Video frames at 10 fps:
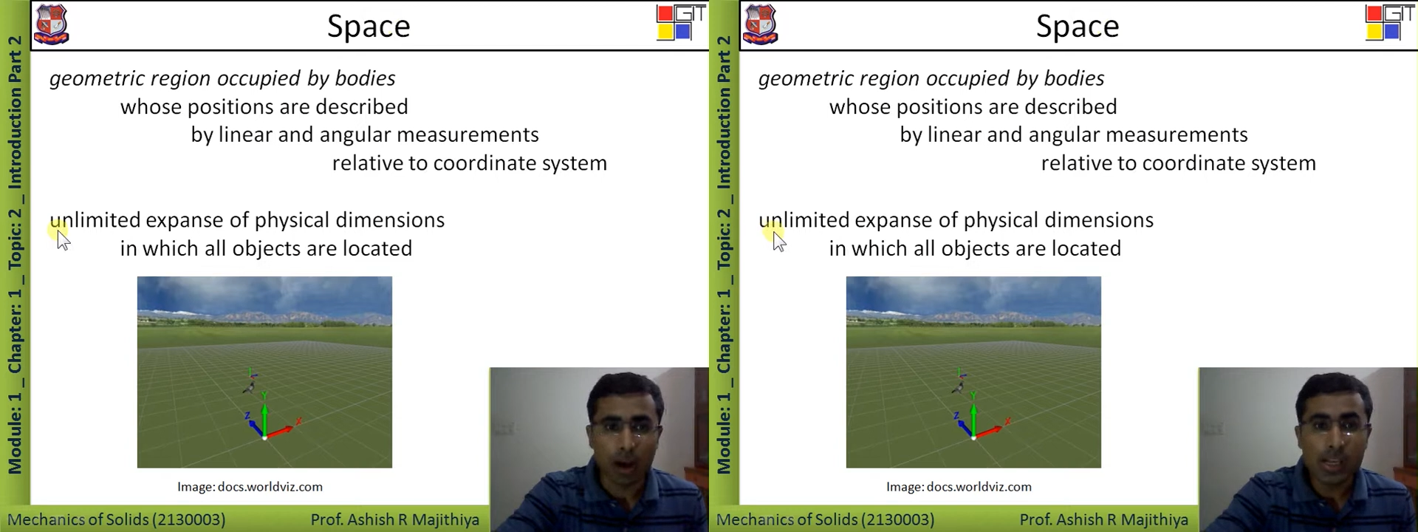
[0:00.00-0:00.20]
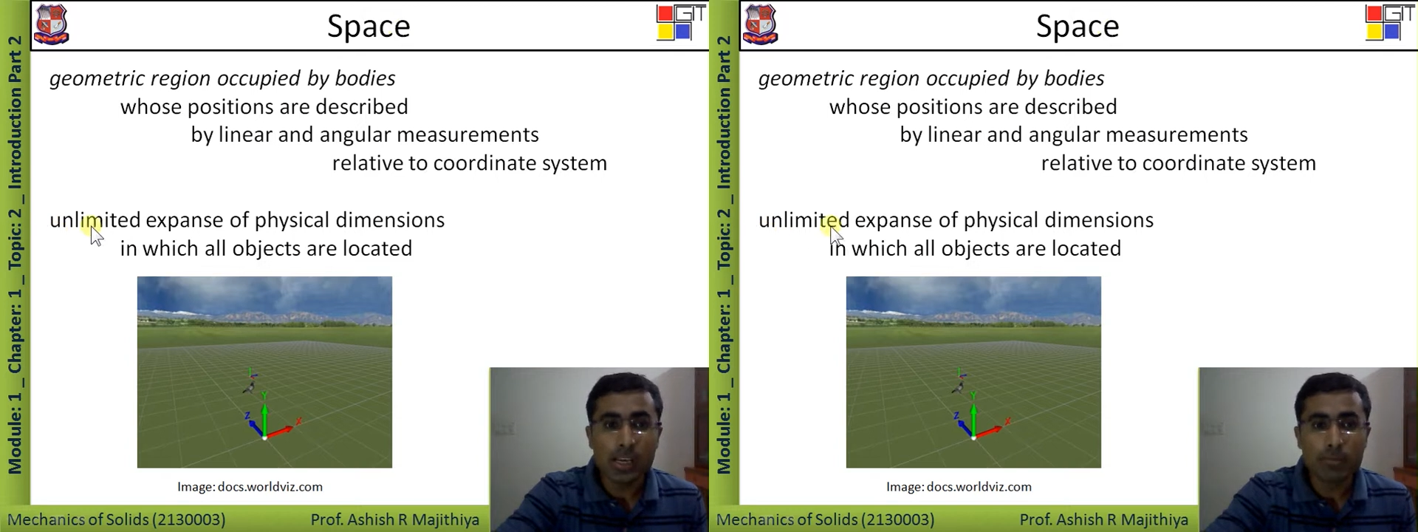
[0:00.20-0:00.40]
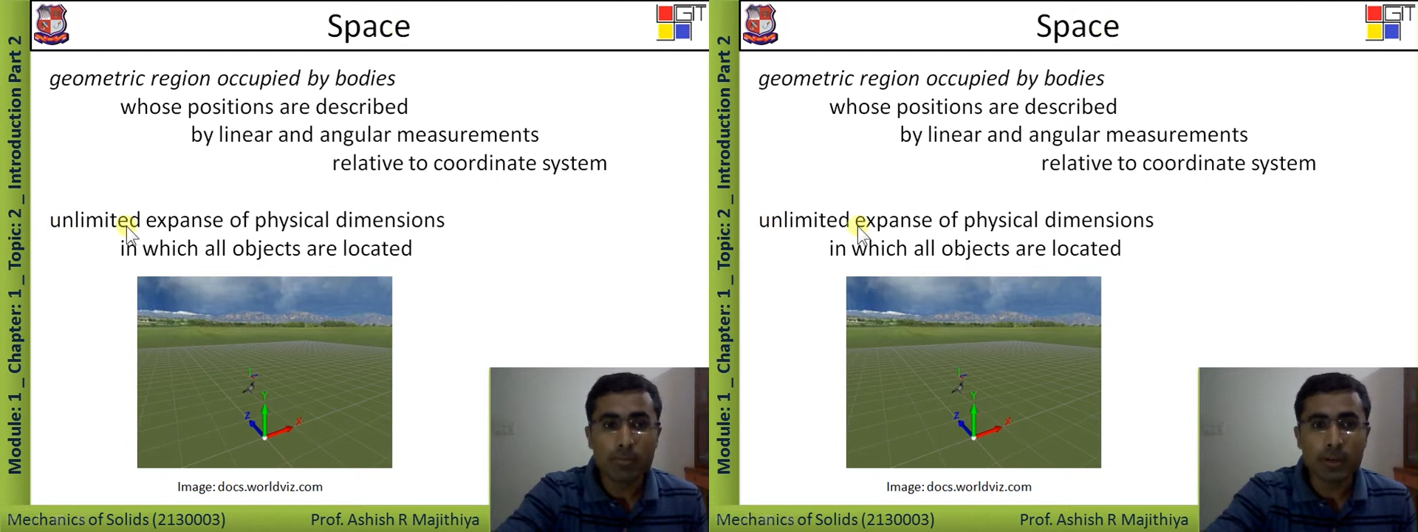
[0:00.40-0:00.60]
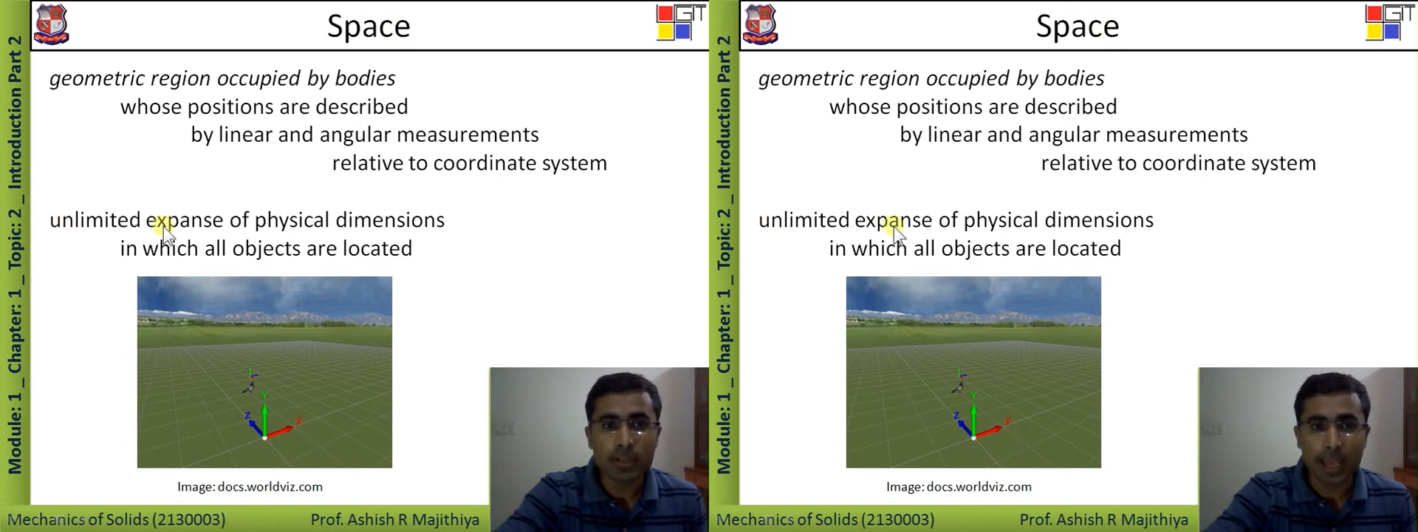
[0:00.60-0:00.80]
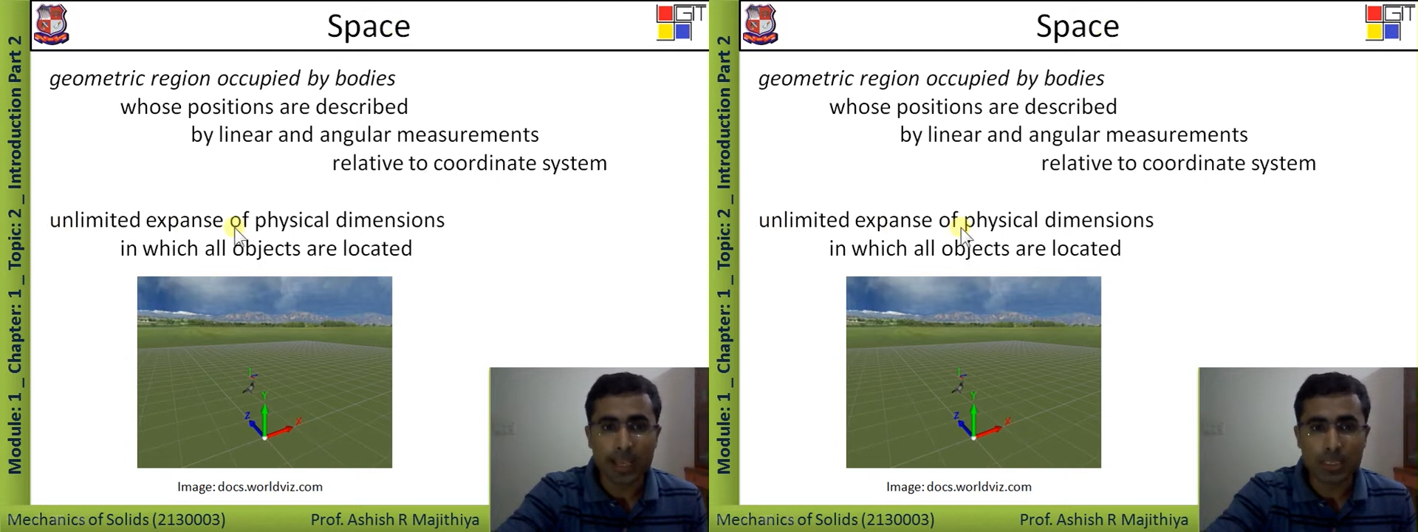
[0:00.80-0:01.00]

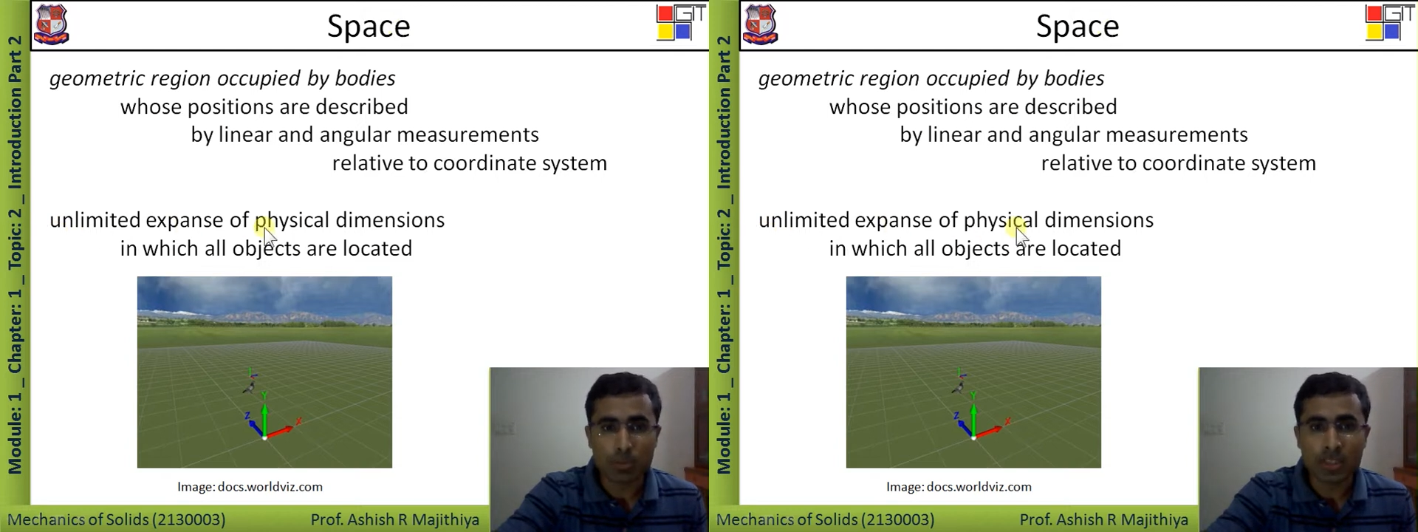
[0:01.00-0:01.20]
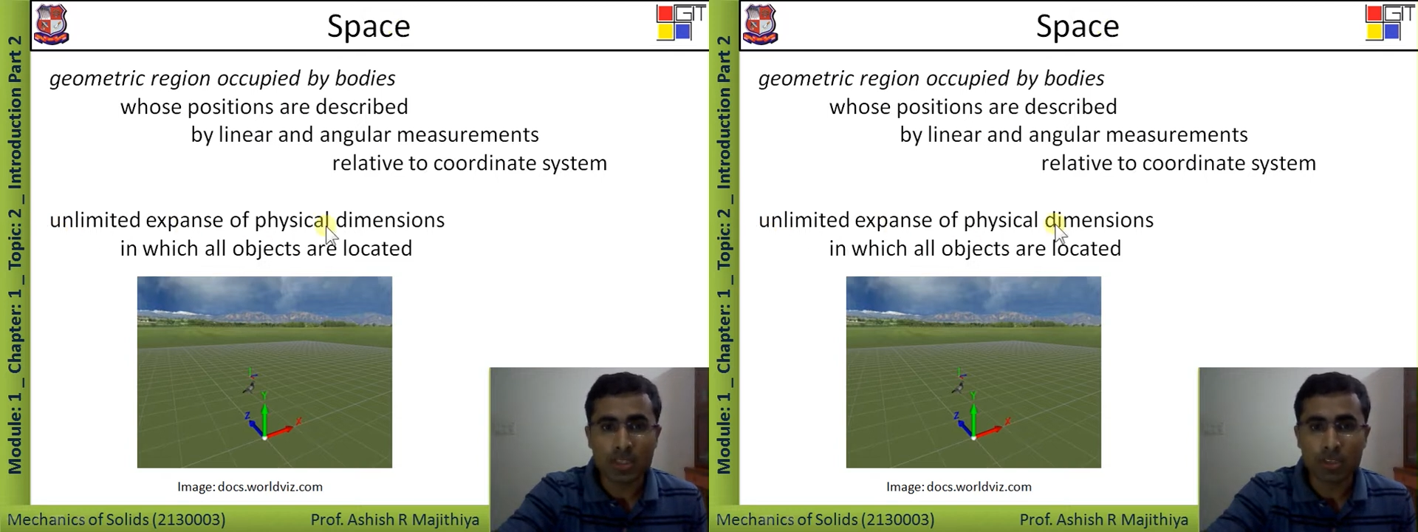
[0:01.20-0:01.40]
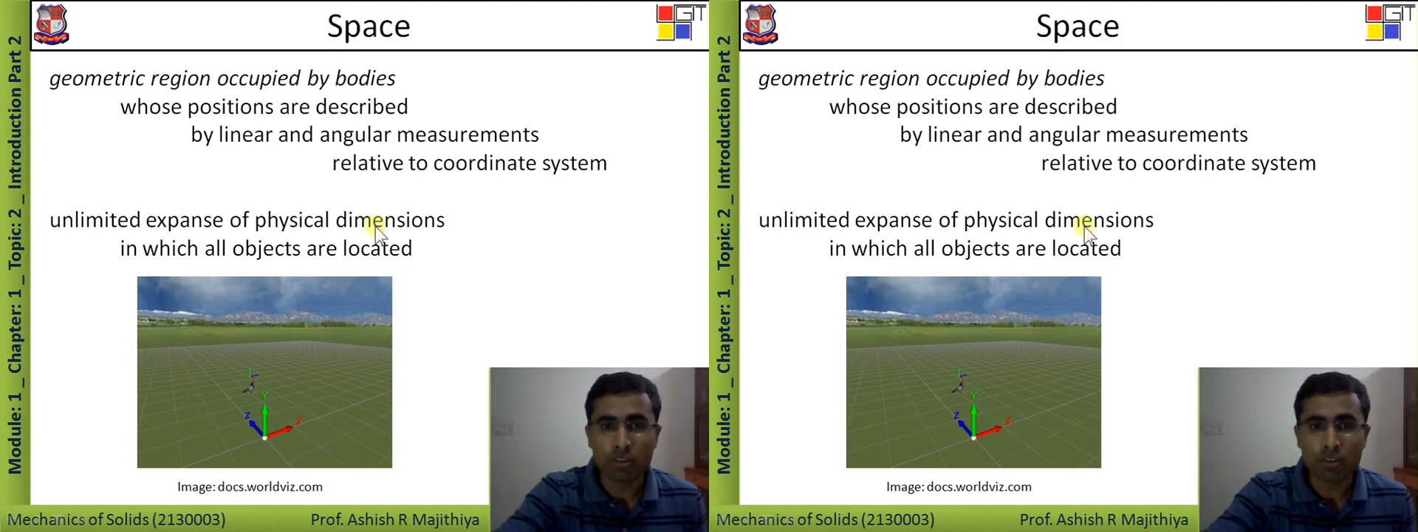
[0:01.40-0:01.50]
unlimited expansion